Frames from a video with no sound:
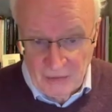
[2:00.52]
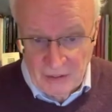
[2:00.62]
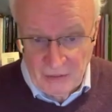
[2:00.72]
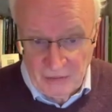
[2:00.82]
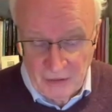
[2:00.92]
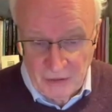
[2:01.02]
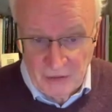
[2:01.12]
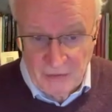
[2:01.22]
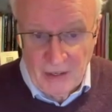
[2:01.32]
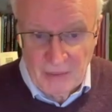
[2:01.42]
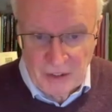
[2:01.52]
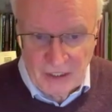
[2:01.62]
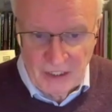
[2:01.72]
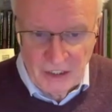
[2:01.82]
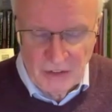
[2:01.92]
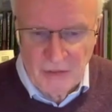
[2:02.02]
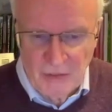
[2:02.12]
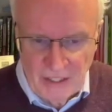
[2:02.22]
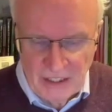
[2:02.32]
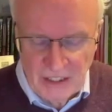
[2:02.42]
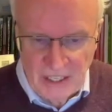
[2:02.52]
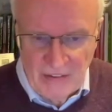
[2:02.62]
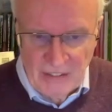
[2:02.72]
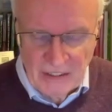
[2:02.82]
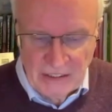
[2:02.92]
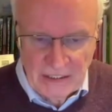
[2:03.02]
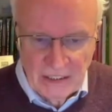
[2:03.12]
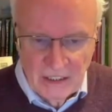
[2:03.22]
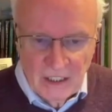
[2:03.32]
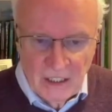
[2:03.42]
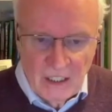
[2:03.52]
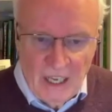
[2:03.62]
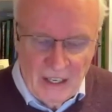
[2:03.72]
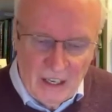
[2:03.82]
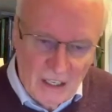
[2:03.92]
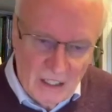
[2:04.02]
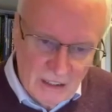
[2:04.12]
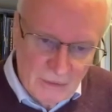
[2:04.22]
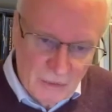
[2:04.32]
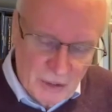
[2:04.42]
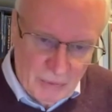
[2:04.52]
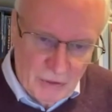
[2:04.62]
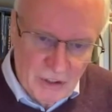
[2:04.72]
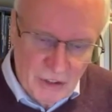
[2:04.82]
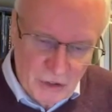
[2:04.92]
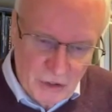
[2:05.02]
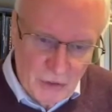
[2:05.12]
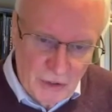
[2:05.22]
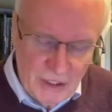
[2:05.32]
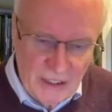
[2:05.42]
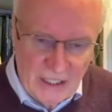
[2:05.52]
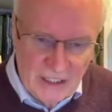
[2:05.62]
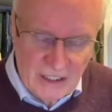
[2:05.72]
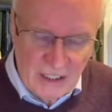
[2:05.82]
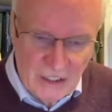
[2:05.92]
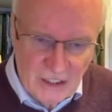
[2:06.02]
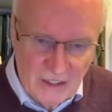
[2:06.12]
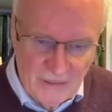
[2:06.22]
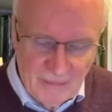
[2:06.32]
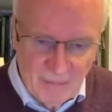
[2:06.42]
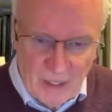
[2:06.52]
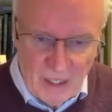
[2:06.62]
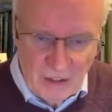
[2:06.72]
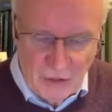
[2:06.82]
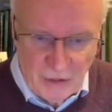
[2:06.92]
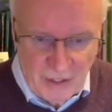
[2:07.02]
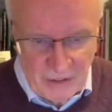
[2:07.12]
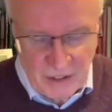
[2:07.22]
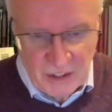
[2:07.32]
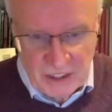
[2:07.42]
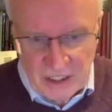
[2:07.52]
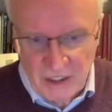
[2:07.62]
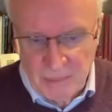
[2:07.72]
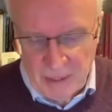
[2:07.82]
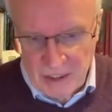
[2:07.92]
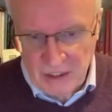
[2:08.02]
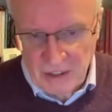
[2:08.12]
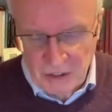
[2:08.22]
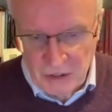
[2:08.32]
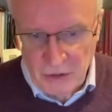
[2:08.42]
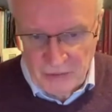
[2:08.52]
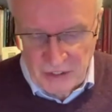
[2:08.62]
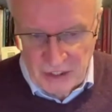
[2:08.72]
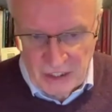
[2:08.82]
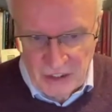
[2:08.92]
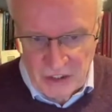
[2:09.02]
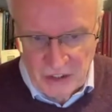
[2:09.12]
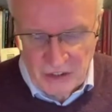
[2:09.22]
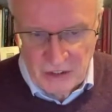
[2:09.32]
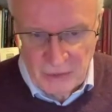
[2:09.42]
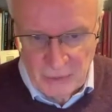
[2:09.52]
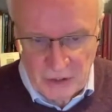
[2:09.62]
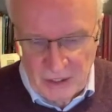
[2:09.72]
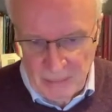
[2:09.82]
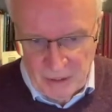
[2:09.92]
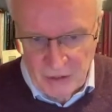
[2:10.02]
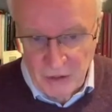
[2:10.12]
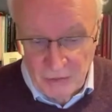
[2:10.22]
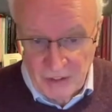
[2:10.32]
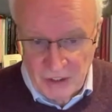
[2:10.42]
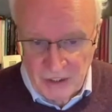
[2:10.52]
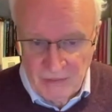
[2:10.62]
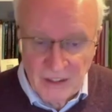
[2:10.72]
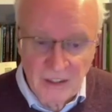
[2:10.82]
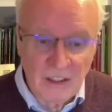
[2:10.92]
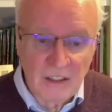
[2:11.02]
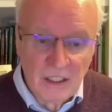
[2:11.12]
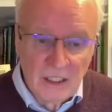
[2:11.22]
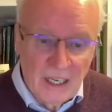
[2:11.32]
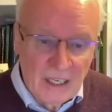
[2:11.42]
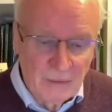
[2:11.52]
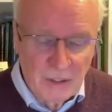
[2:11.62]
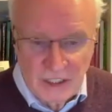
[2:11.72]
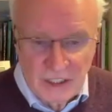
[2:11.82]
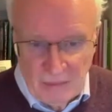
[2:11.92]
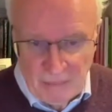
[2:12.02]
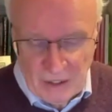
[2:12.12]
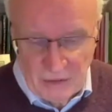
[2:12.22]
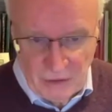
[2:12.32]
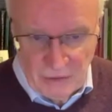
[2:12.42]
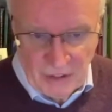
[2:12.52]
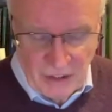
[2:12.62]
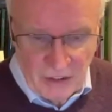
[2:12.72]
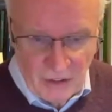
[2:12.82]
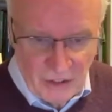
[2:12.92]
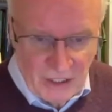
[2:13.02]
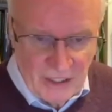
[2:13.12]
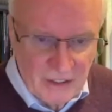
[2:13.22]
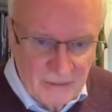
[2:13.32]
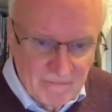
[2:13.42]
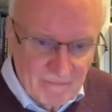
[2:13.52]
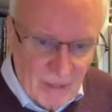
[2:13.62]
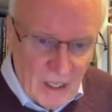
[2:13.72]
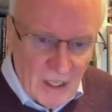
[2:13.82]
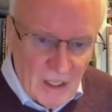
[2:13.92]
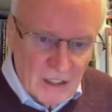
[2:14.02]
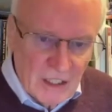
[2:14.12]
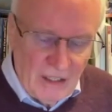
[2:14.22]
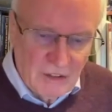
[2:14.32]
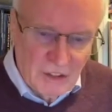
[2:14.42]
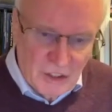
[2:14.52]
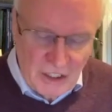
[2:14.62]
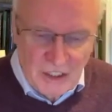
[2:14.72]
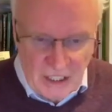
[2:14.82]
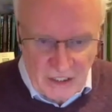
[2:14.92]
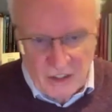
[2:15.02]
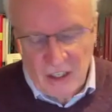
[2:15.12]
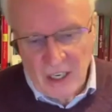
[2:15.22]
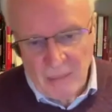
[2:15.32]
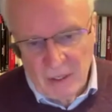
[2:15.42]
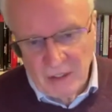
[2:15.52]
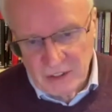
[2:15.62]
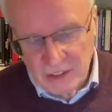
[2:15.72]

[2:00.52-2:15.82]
covering the field of development education and related areas. And I was appointed to lead that centre in 2006, based at the Institute of Education, which was then part of the University of London and which is now part of University College London. And since that time,